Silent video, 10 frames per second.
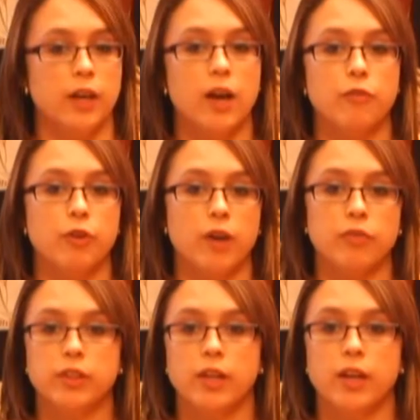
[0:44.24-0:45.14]
They covered
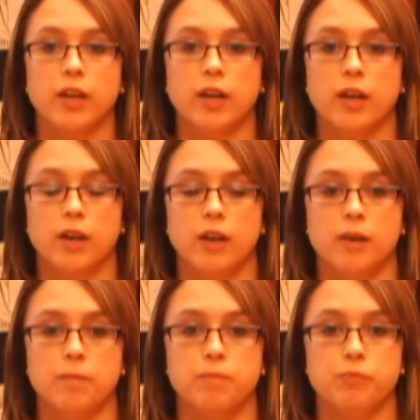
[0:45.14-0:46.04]
everything.
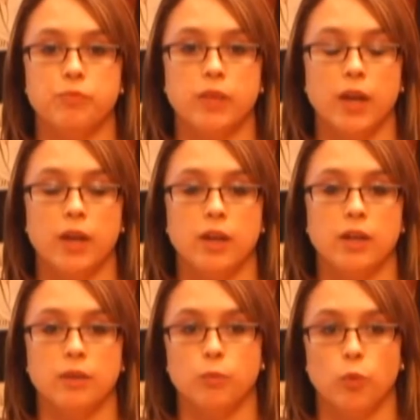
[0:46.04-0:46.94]
Um,
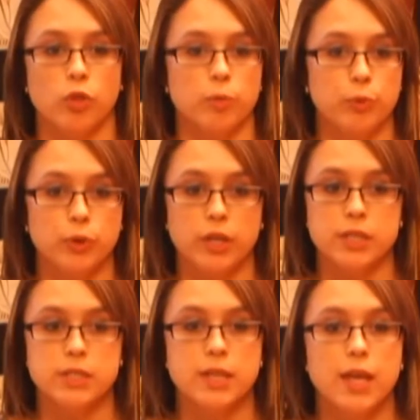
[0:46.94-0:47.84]
they wore the
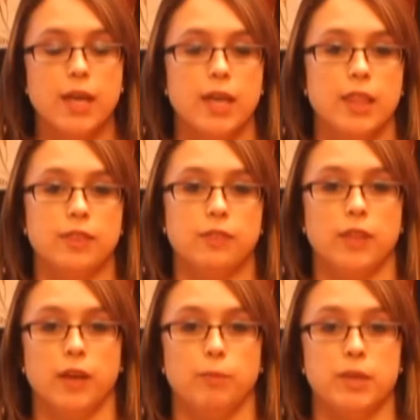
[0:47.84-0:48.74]
booties.
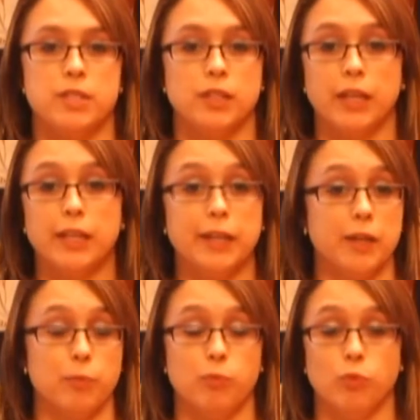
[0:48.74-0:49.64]
They basically
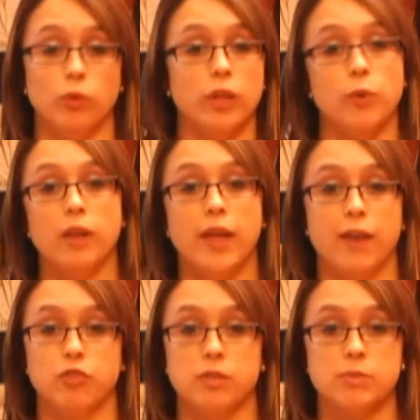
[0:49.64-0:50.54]
cleaned up really well
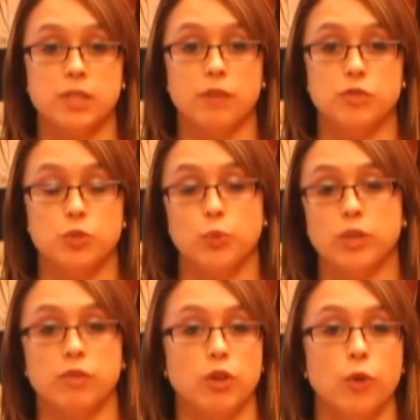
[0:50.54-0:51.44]
after themselves. You
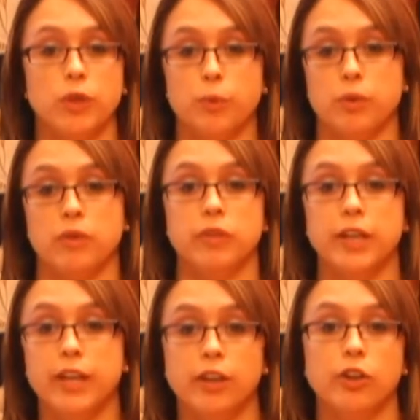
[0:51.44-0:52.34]
wouldn't have known they were
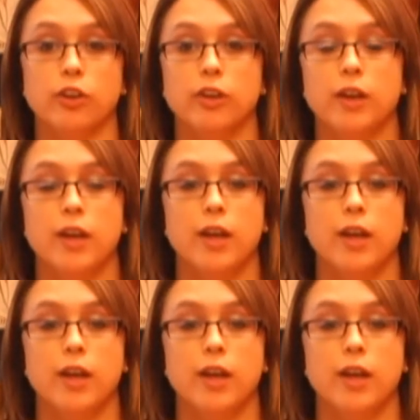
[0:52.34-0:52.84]
even here.